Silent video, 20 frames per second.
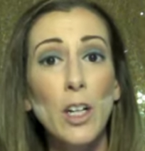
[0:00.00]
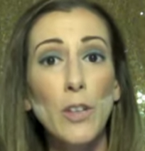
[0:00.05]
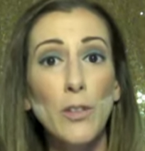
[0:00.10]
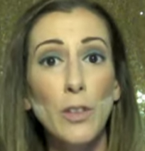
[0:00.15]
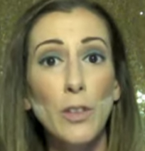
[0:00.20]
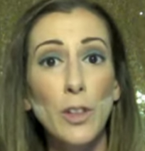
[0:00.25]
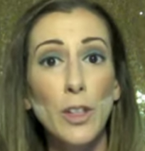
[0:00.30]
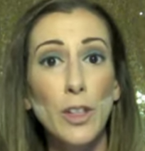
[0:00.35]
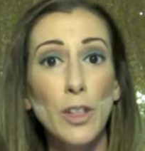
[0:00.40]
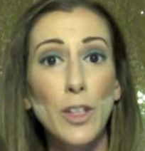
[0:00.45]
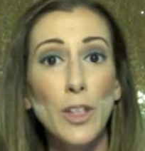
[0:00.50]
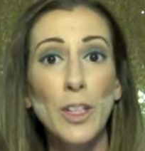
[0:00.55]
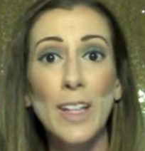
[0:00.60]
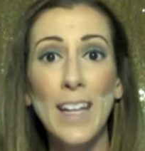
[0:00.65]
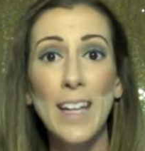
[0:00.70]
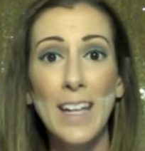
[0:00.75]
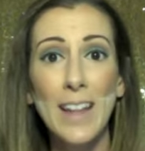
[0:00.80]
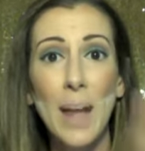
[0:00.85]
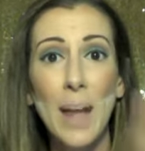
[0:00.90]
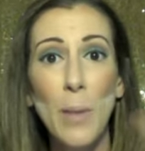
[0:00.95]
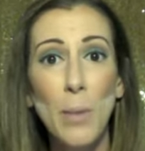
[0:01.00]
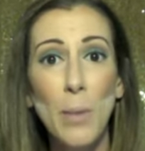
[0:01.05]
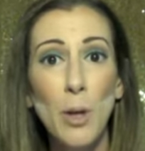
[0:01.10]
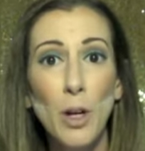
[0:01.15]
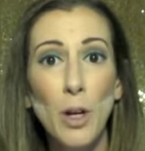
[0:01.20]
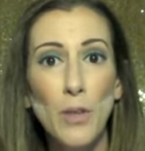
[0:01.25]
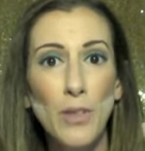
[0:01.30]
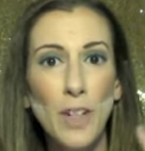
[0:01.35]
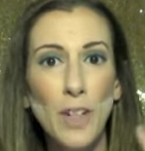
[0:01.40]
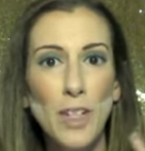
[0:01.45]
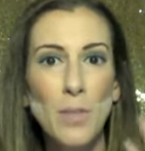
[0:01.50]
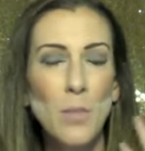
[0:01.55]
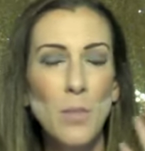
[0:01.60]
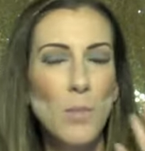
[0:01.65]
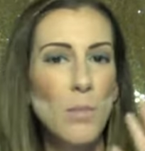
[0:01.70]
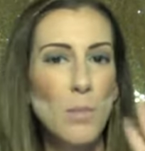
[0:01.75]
for getting that perfect,